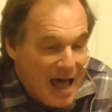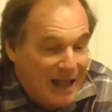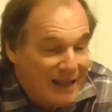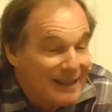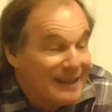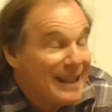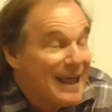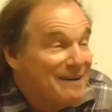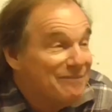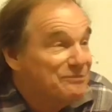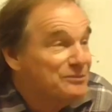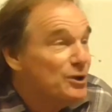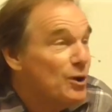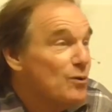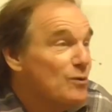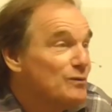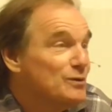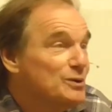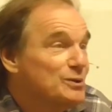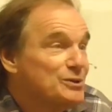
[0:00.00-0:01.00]

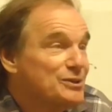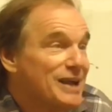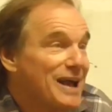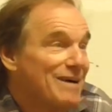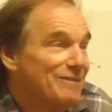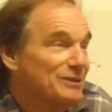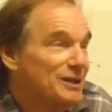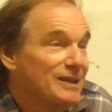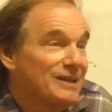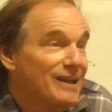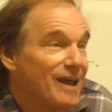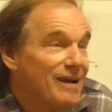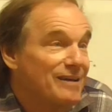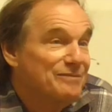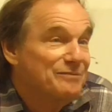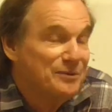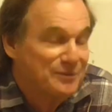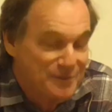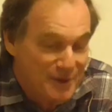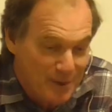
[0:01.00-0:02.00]
Leftovers have a
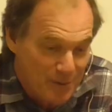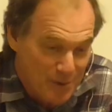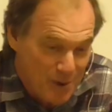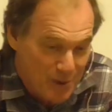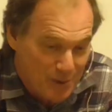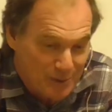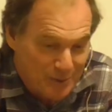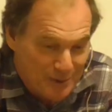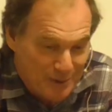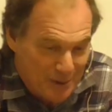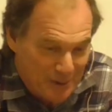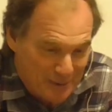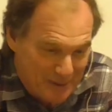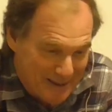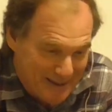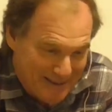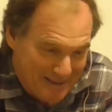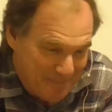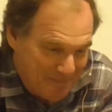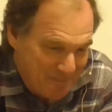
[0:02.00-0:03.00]
life of their own, don't
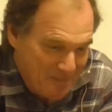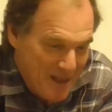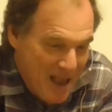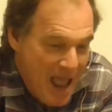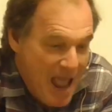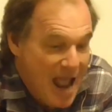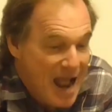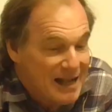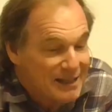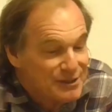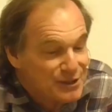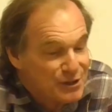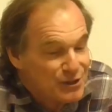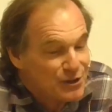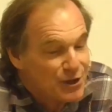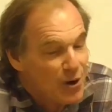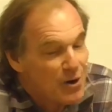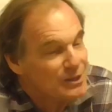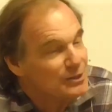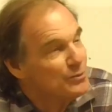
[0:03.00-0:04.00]
they? It
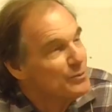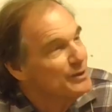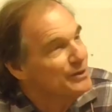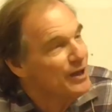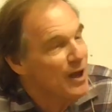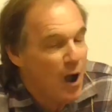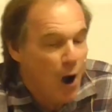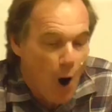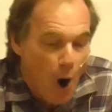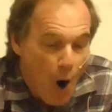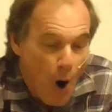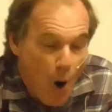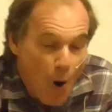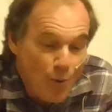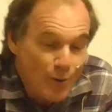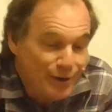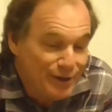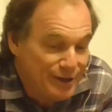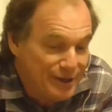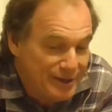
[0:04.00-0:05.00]
starts with,
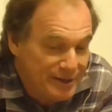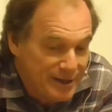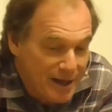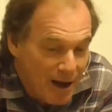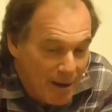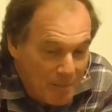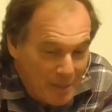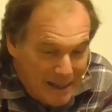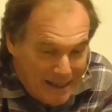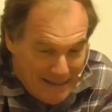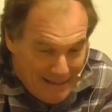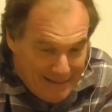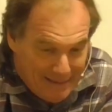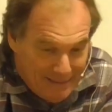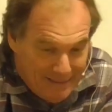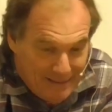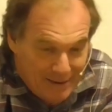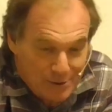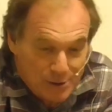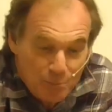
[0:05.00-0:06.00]
oh, yummy.
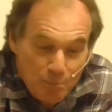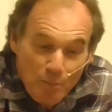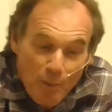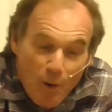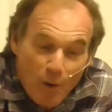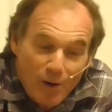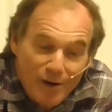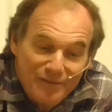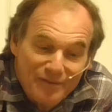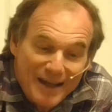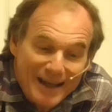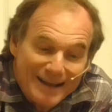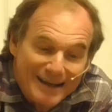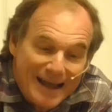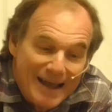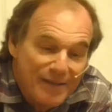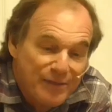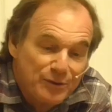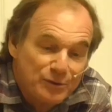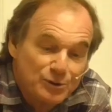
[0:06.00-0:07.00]
There's more of Aunt
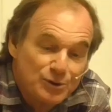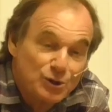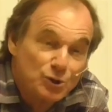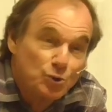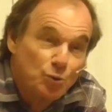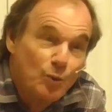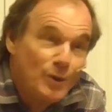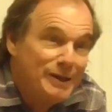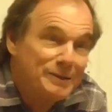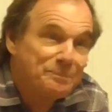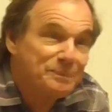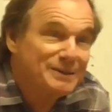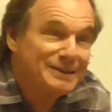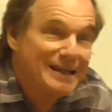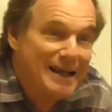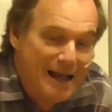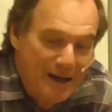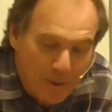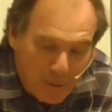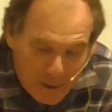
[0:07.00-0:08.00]
Ethel's sweet
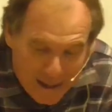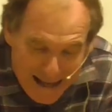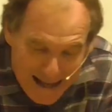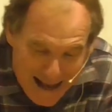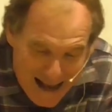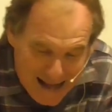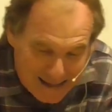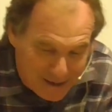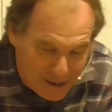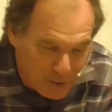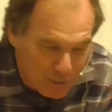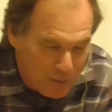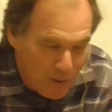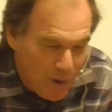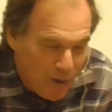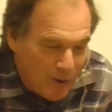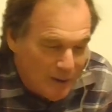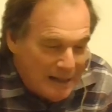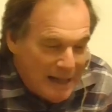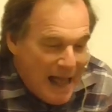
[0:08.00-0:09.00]
potato
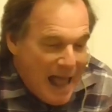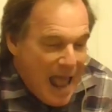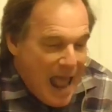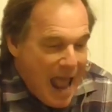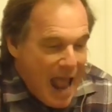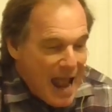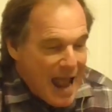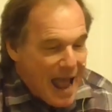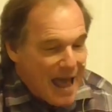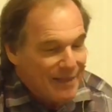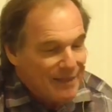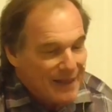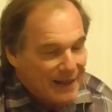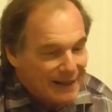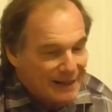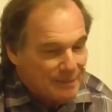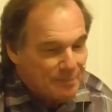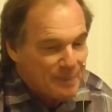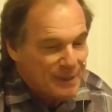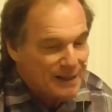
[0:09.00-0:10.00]
casserole, and
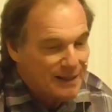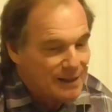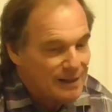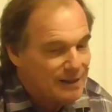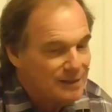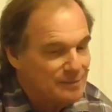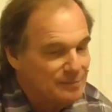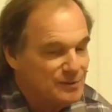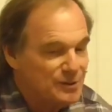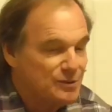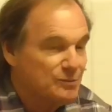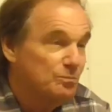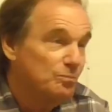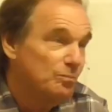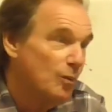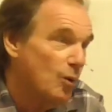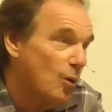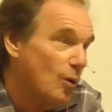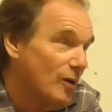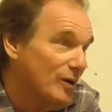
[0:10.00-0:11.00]
then it becomes
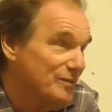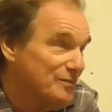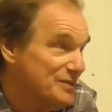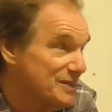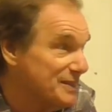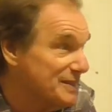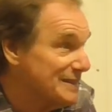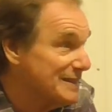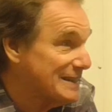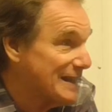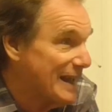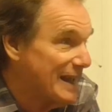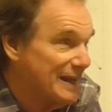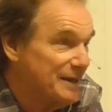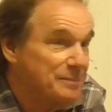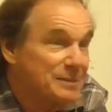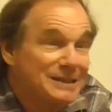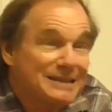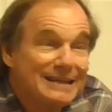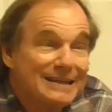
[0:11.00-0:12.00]
more of the
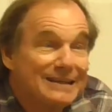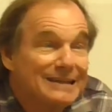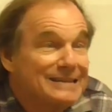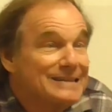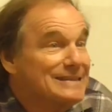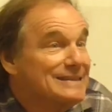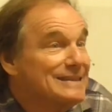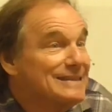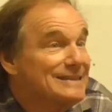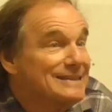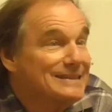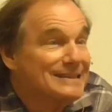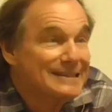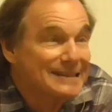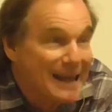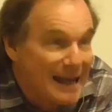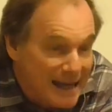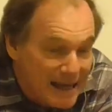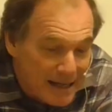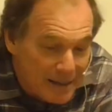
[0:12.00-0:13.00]
same until it's the
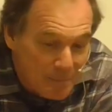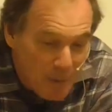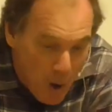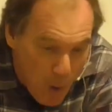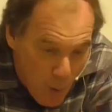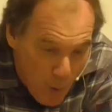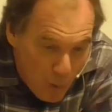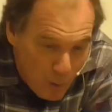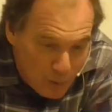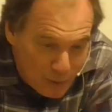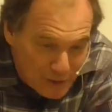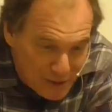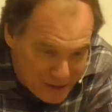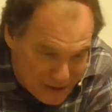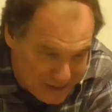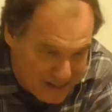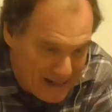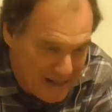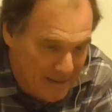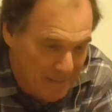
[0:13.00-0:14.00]
same old,
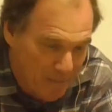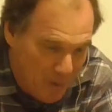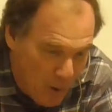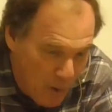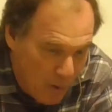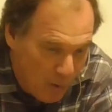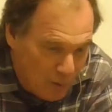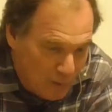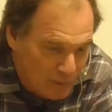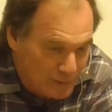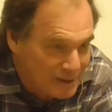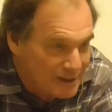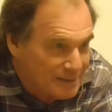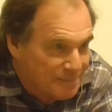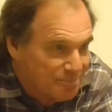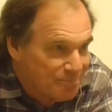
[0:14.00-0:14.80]
same old.